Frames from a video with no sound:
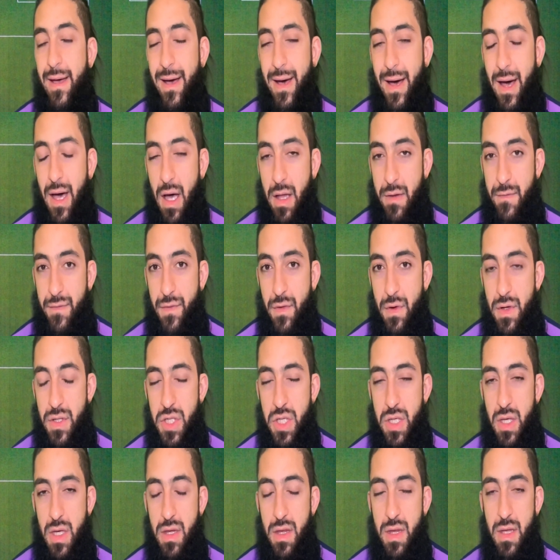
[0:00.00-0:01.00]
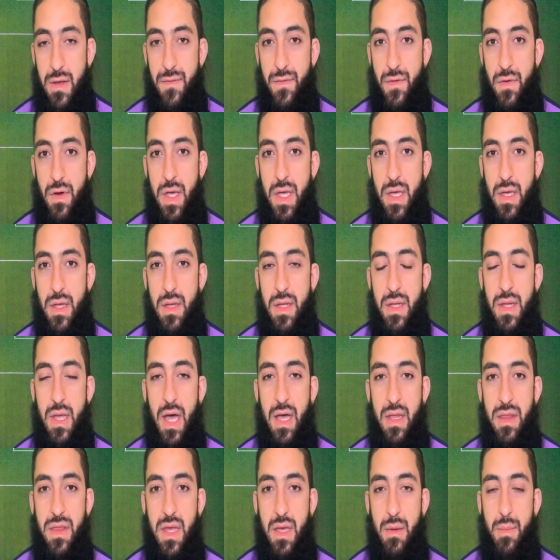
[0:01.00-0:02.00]
Unfortunately for England, I
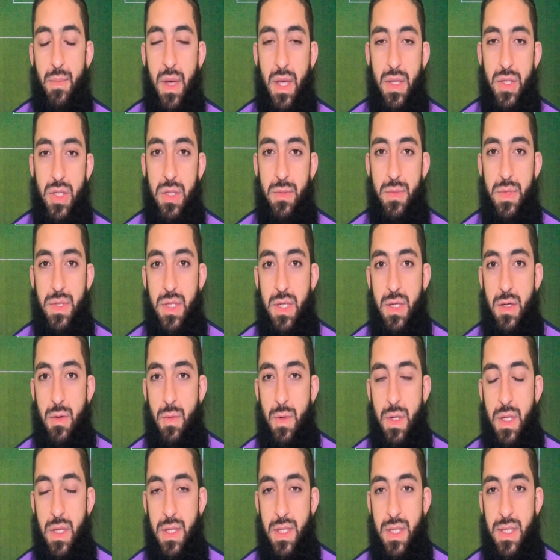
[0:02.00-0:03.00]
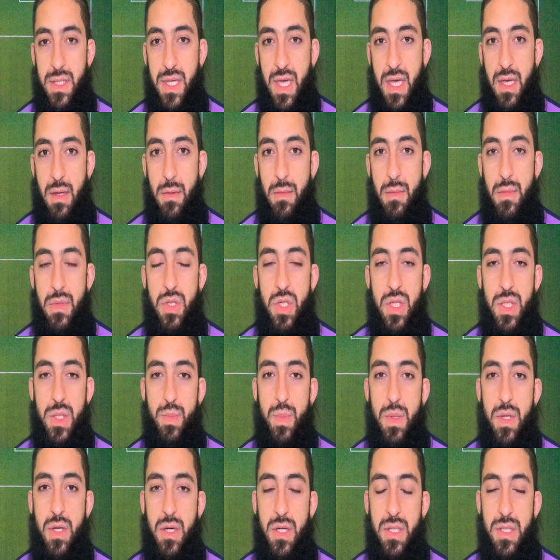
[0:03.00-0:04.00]
think Belgium is going to win this game just
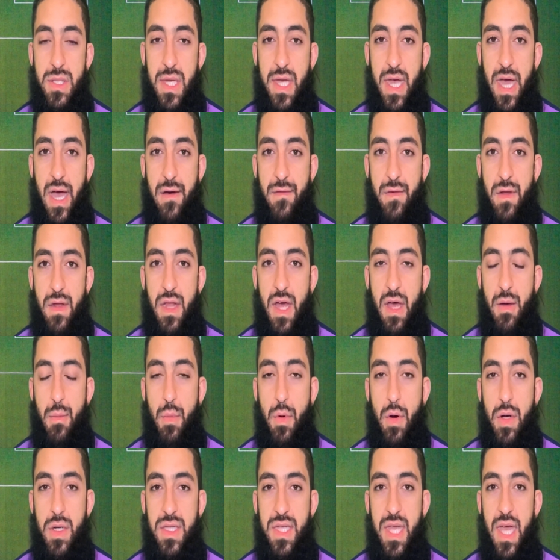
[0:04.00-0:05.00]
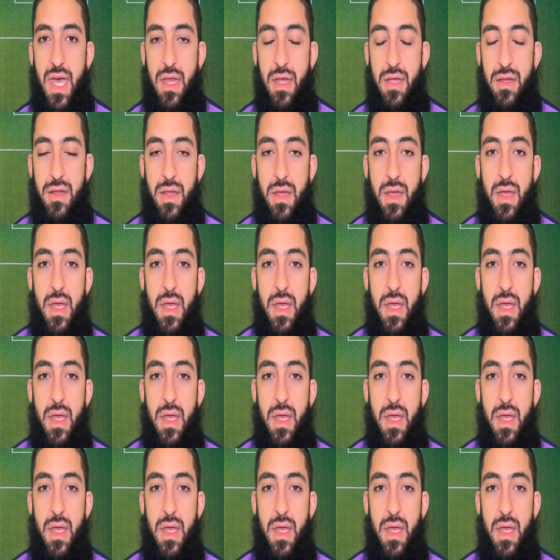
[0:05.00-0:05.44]
because they have a lot more talent